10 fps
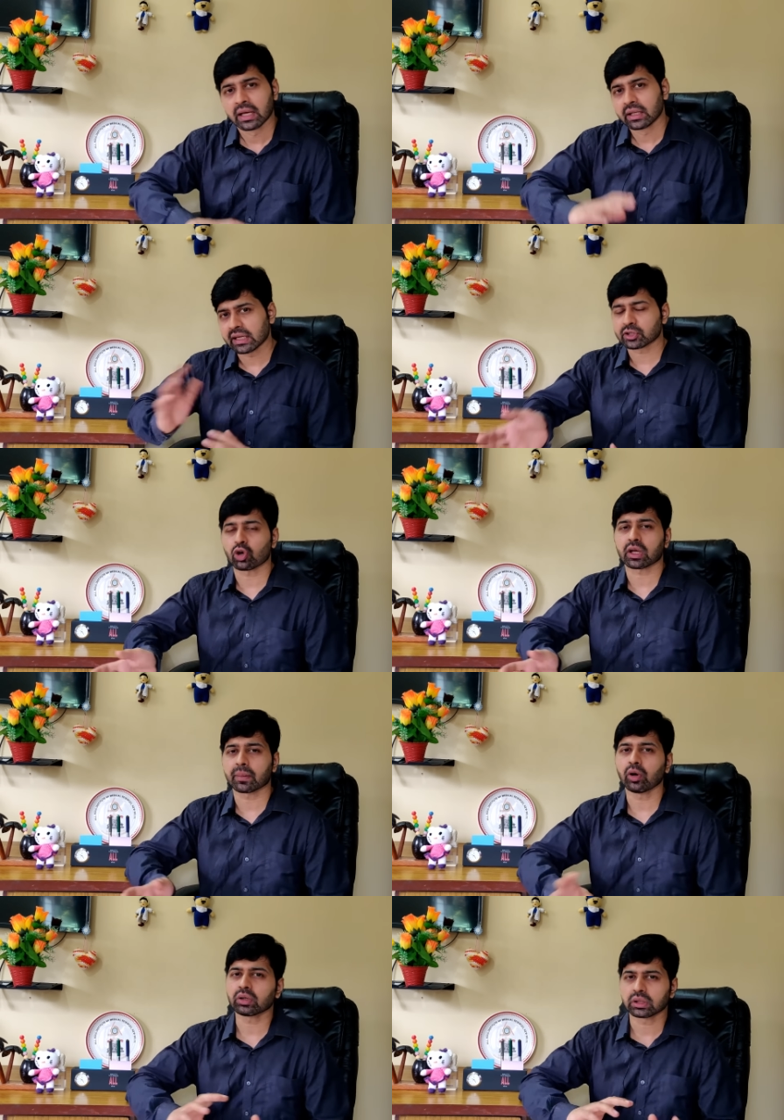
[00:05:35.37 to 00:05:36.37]
Let's talk
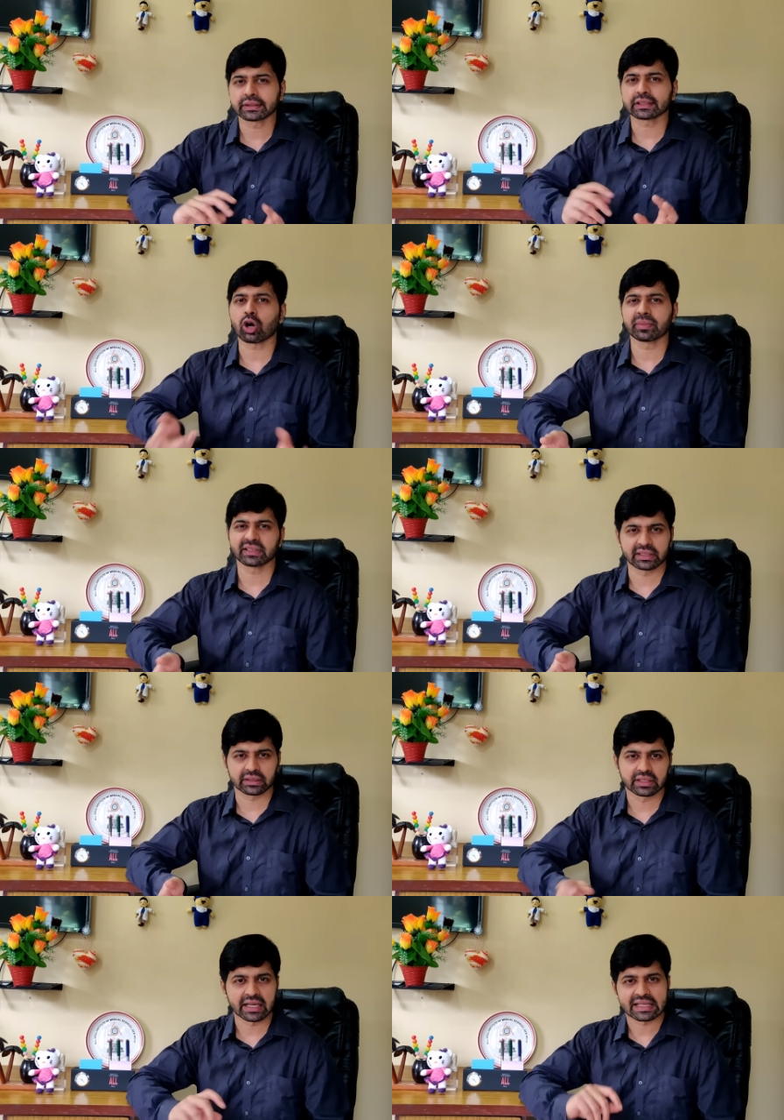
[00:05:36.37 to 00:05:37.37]
about the common
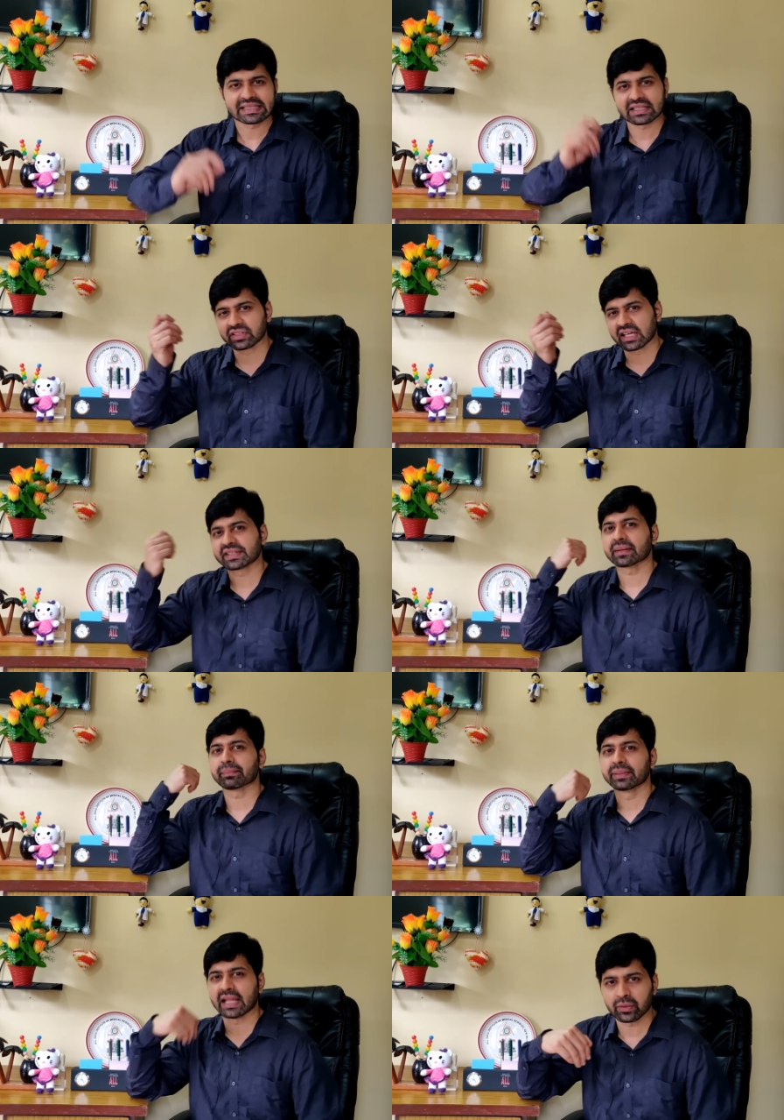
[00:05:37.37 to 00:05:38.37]
thing, that is, if there is a
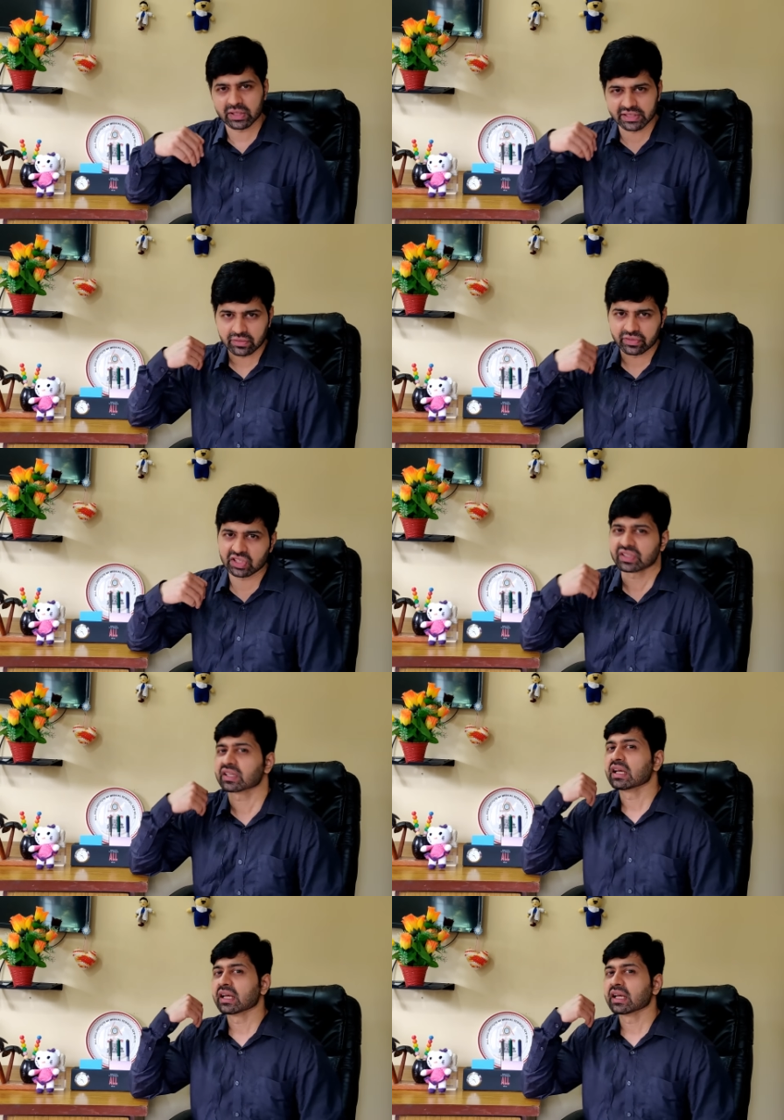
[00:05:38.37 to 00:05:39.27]
blood vessel which is